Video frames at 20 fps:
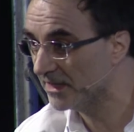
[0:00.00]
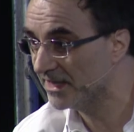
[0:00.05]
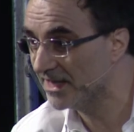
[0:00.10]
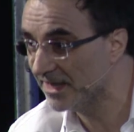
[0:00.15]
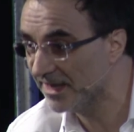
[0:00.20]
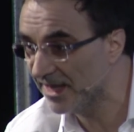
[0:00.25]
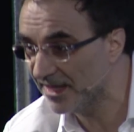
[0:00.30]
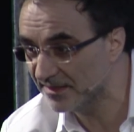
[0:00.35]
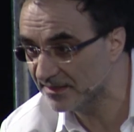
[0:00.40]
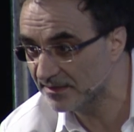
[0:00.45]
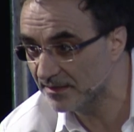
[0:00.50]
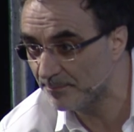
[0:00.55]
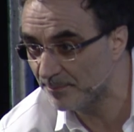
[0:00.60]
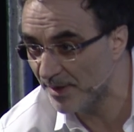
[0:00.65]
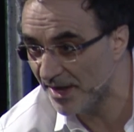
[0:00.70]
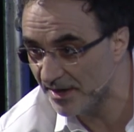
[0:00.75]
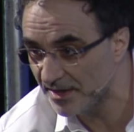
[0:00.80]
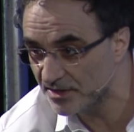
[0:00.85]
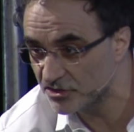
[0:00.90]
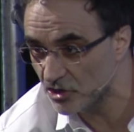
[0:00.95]
You're getting the
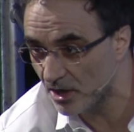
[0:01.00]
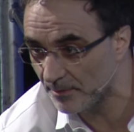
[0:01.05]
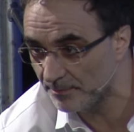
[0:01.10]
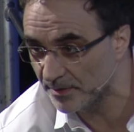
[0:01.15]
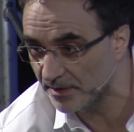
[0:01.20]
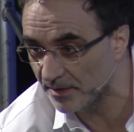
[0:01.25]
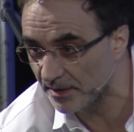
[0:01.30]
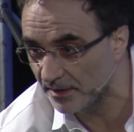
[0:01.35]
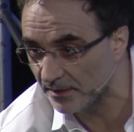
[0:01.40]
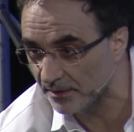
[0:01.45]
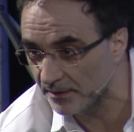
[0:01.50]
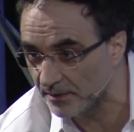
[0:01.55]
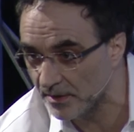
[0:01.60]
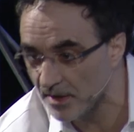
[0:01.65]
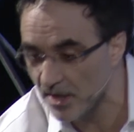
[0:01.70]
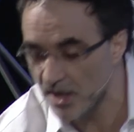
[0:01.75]
penny dropping here.